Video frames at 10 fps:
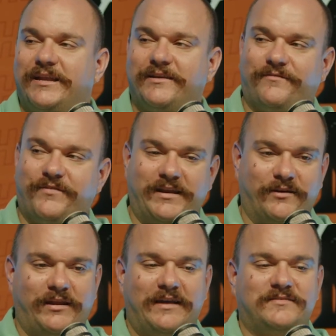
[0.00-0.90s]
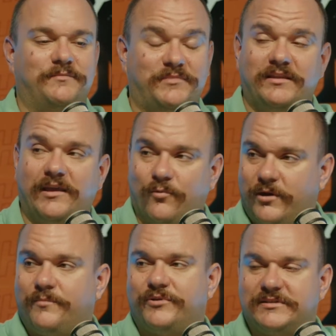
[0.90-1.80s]
If they don't have something they
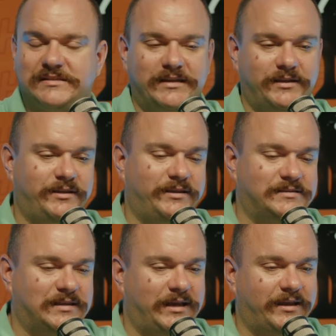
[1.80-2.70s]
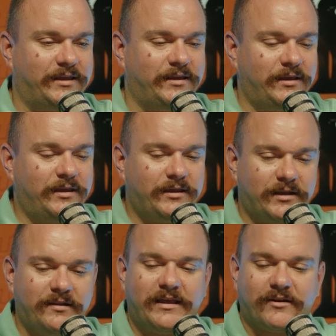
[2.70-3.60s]
want presented, is like
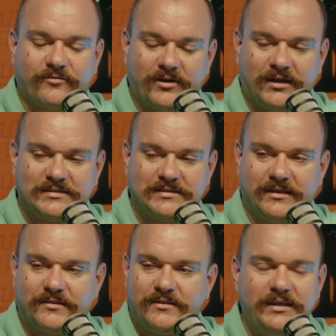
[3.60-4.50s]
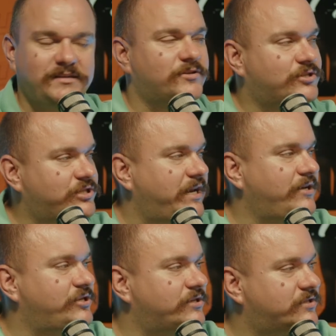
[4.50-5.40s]
getting that across that things are
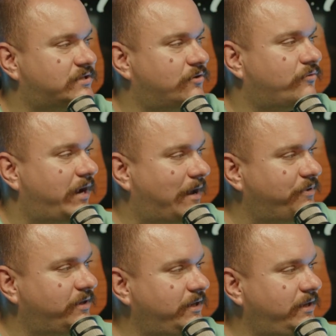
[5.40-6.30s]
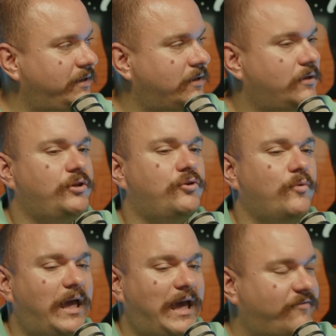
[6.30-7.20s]
changing so rapidly. You
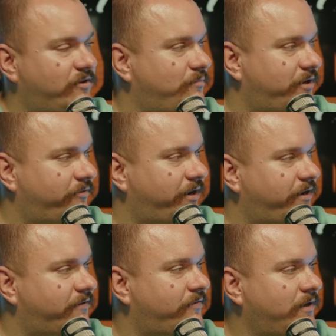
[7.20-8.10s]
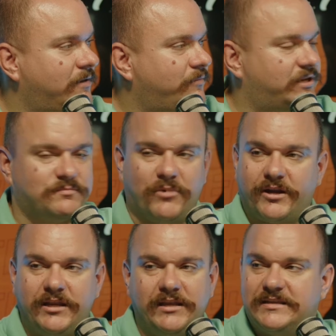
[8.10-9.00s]
have to be creative because
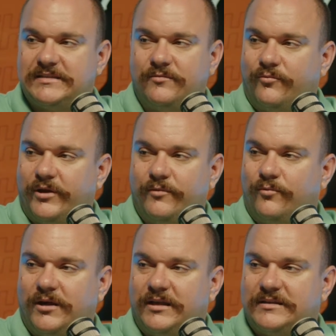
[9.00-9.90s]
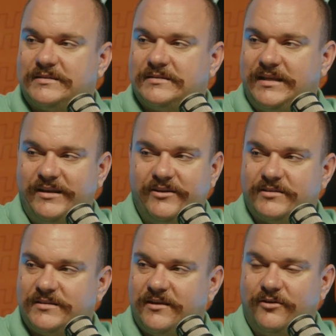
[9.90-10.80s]
marketing isn't what it was 10 years
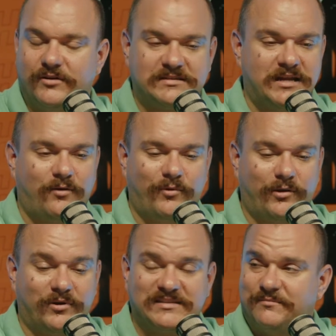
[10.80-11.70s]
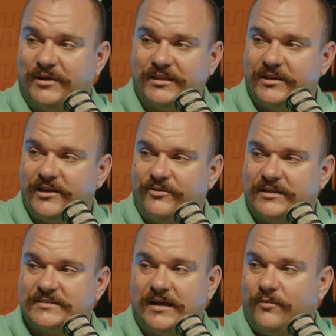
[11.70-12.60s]
ago. It's not what it was a month ago. And
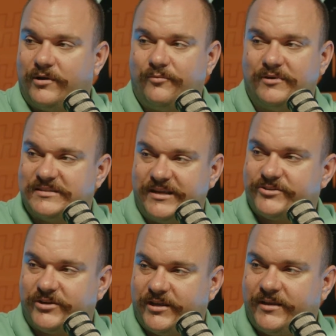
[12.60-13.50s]
it's not what it was yesterday.